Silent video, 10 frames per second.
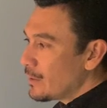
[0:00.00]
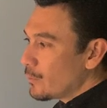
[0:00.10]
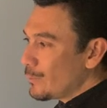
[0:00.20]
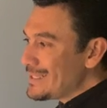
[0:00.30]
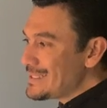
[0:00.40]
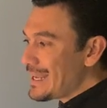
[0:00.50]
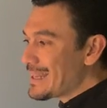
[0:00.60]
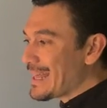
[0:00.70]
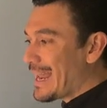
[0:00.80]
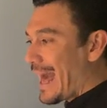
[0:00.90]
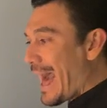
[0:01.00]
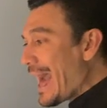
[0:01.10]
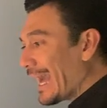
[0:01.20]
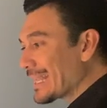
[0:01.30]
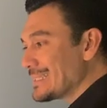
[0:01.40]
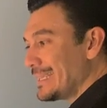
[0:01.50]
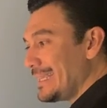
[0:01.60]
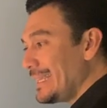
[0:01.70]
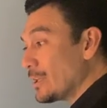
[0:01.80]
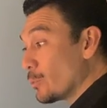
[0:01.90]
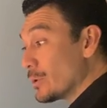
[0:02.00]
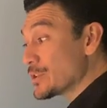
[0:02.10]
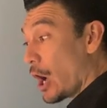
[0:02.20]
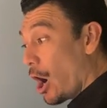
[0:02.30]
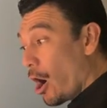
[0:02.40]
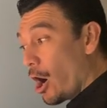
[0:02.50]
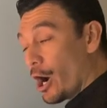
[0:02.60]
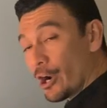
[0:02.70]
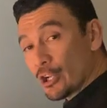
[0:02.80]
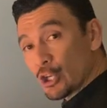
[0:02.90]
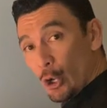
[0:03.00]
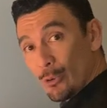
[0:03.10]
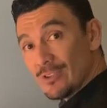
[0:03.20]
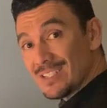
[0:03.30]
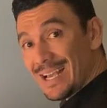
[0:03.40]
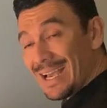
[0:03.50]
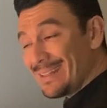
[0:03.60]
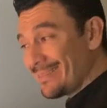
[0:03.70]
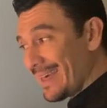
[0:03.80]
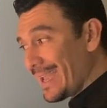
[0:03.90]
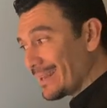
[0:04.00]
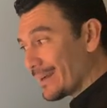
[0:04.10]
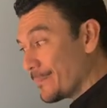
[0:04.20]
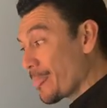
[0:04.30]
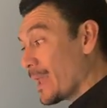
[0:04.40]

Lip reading: We said that x equals r cosine theta.